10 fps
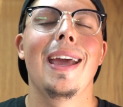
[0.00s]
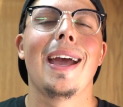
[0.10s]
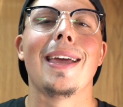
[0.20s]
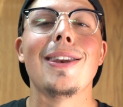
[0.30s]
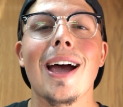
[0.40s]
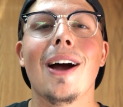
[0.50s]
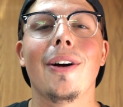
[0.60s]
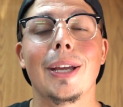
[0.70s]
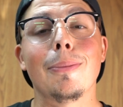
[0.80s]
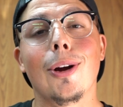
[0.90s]
And now
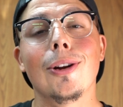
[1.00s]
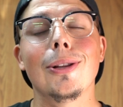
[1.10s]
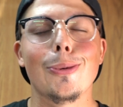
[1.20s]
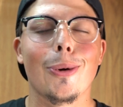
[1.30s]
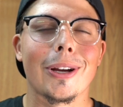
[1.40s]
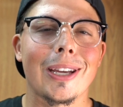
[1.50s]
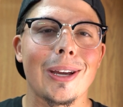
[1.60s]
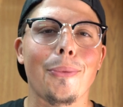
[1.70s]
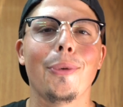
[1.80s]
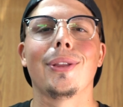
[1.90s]
I am currently
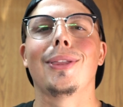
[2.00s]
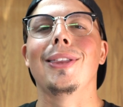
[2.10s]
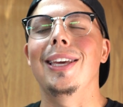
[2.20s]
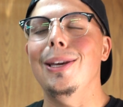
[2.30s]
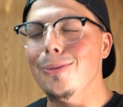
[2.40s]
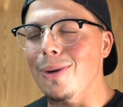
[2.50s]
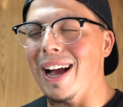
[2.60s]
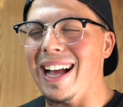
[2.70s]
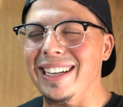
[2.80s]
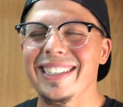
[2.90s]
working with
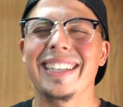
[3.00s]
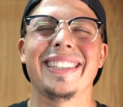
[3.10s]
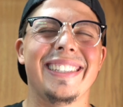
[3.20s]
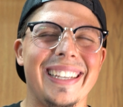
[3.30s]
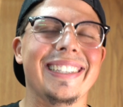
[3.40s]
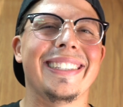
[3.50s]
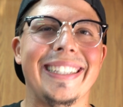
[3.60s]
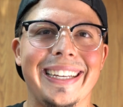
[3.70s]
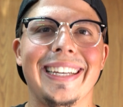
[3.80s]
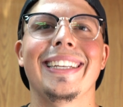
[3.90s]
Garage
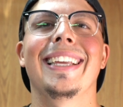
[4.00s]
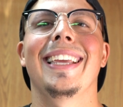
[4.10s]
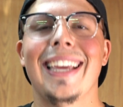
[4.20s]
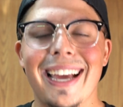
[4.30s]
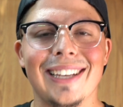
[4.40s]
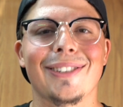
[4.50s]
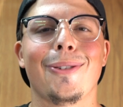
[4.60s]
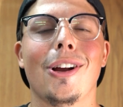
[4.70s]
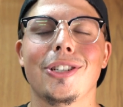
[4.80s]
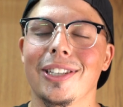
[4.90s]
16. Yes,
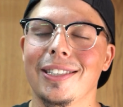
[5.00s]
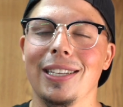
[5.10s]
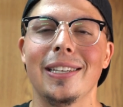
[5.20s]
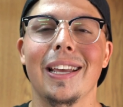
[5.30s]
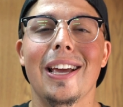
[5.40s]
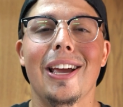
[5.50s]
Garage 16.